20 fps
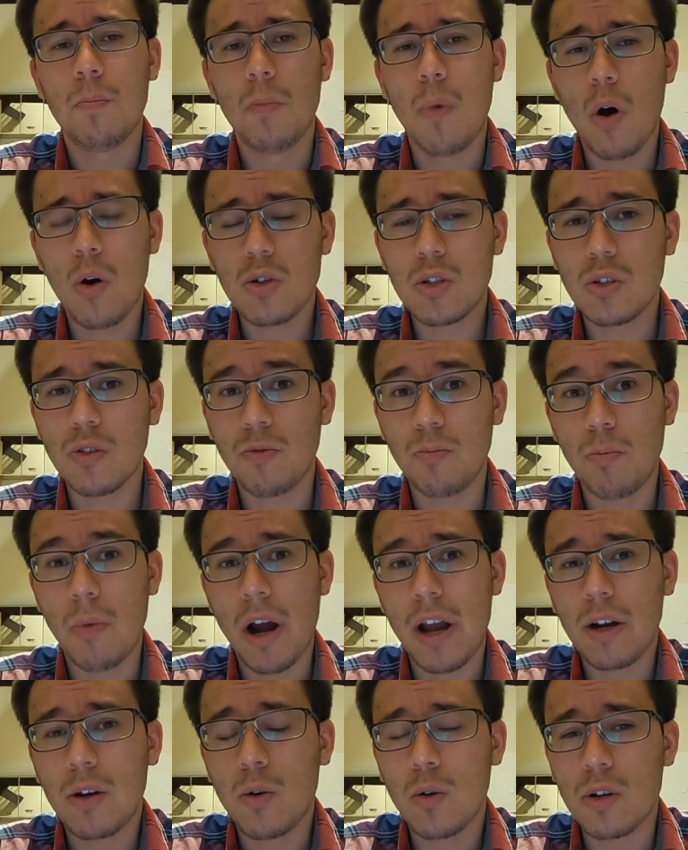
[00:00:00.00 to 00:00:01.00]
most of
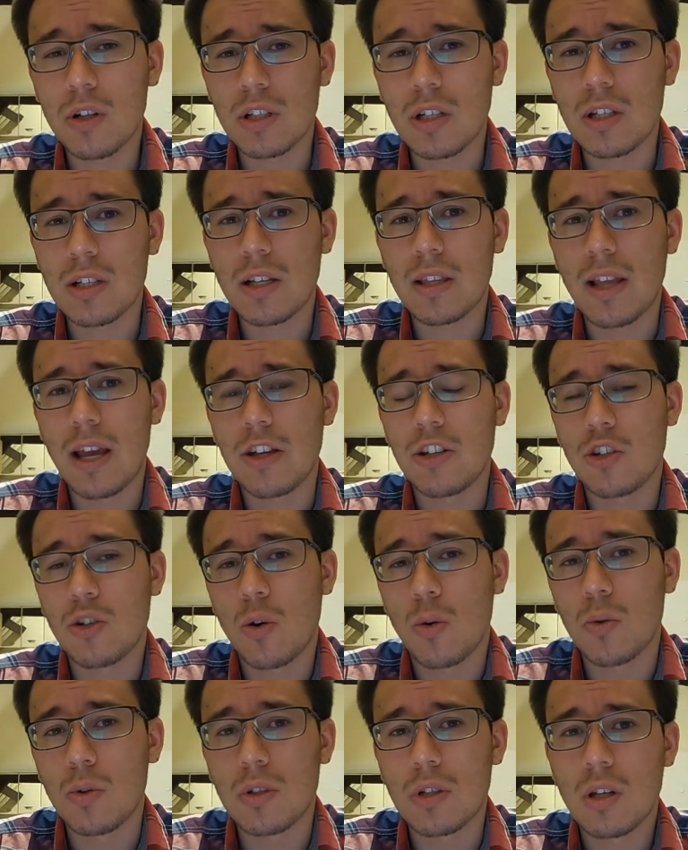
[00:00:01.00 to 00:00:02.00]
my courses that I
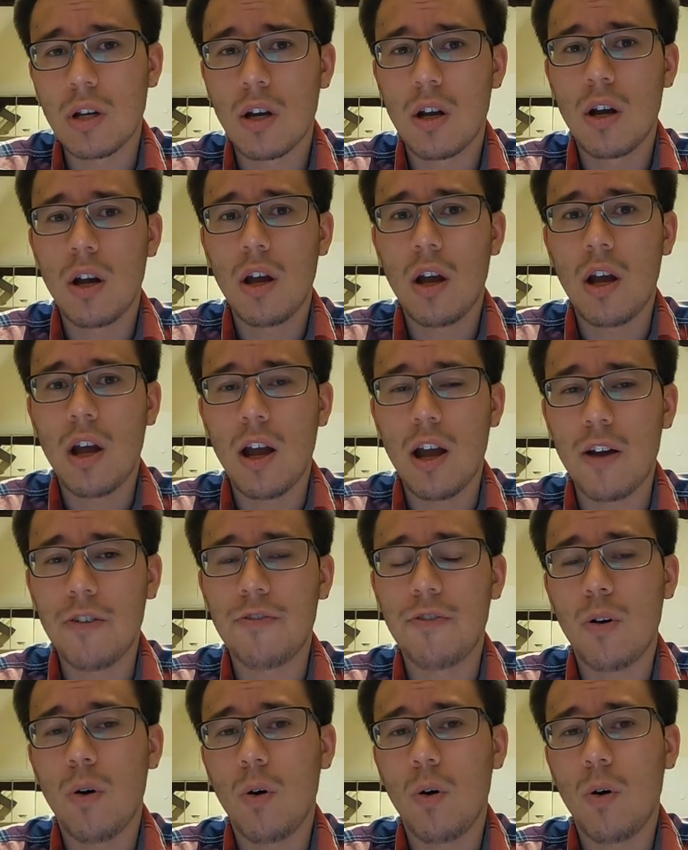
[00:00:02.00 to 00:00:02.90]
chose have